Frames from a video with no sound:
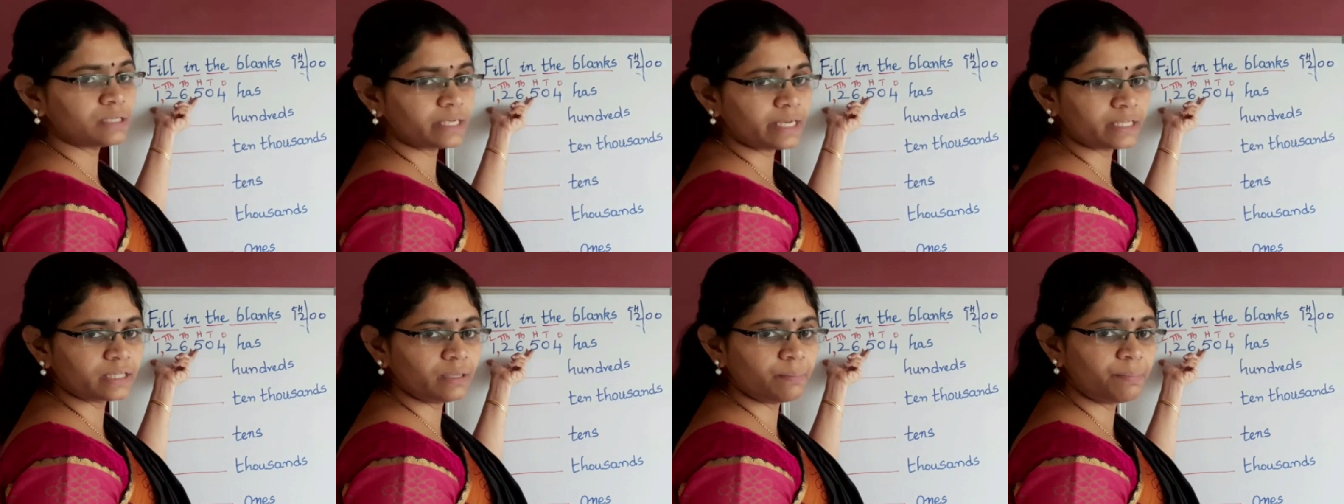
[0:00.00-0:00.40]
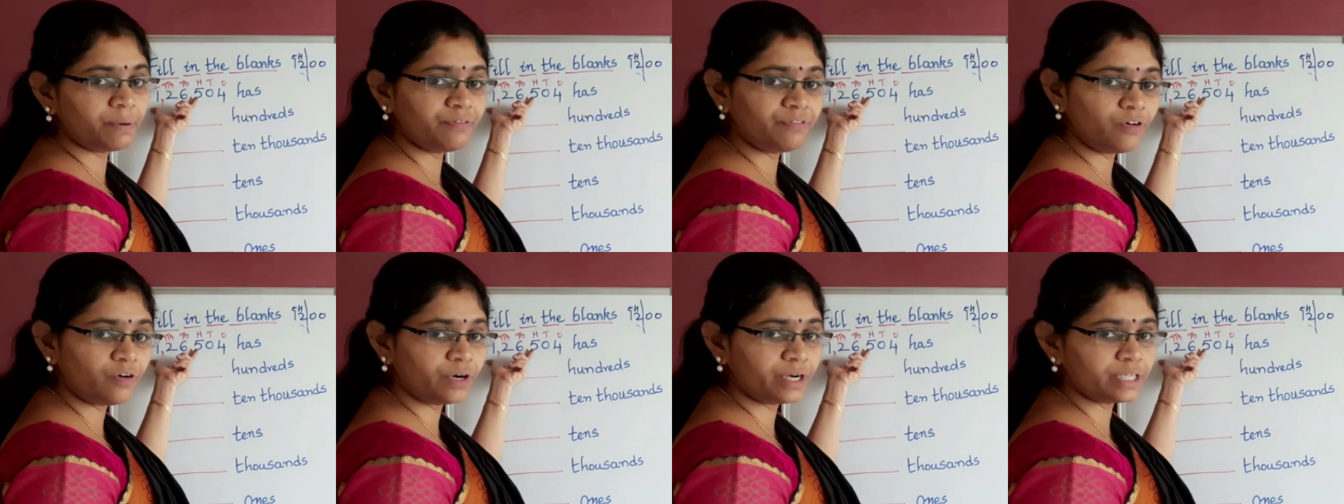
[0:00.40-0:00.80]
take the
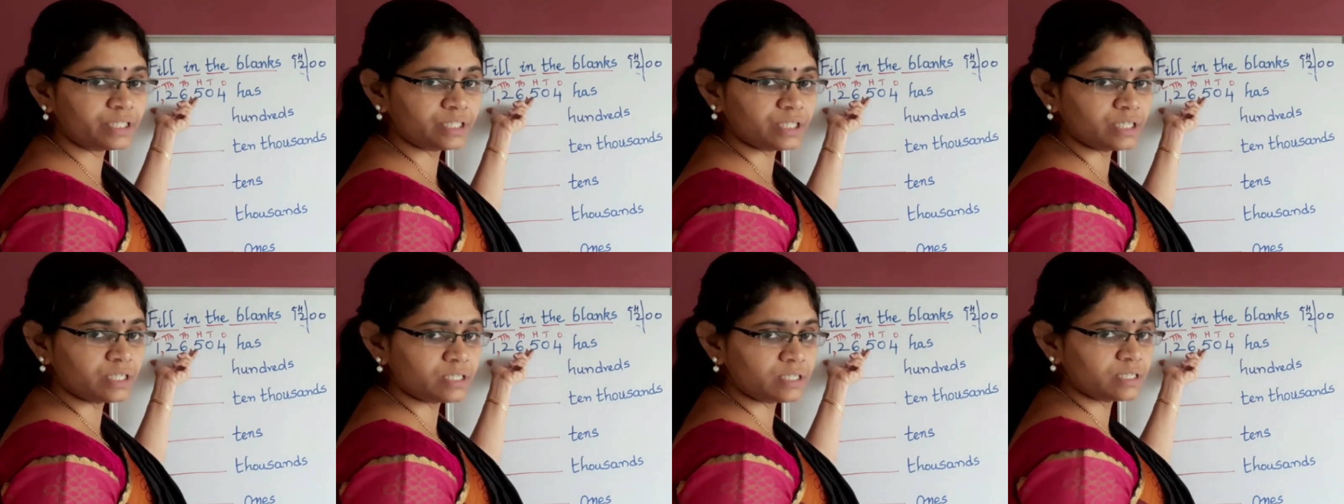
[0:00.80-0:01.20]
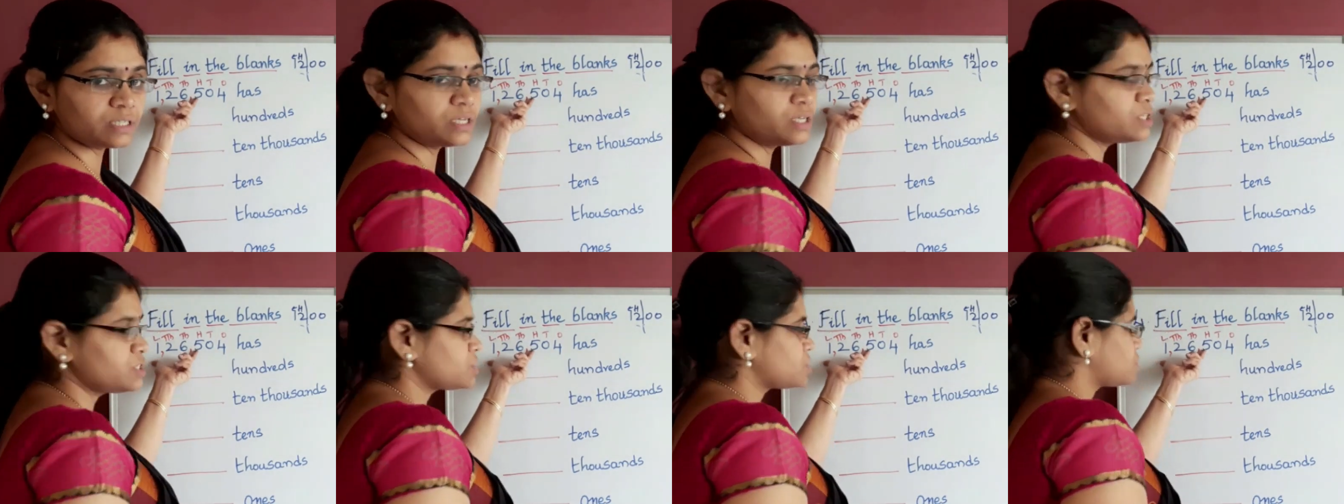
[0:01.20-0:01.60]
before digits.
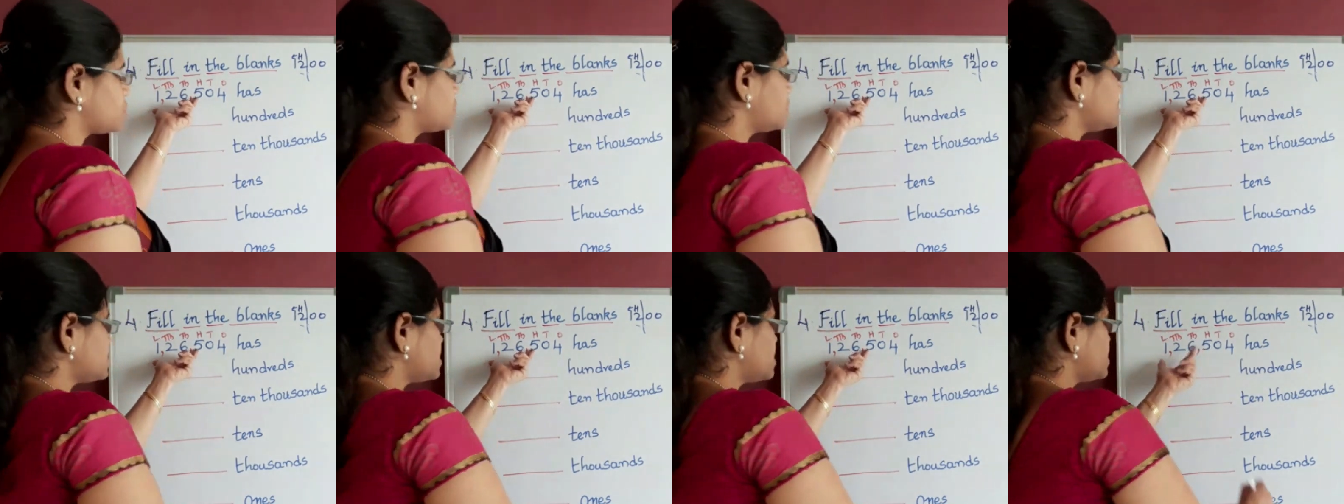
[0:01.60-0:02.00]
So, this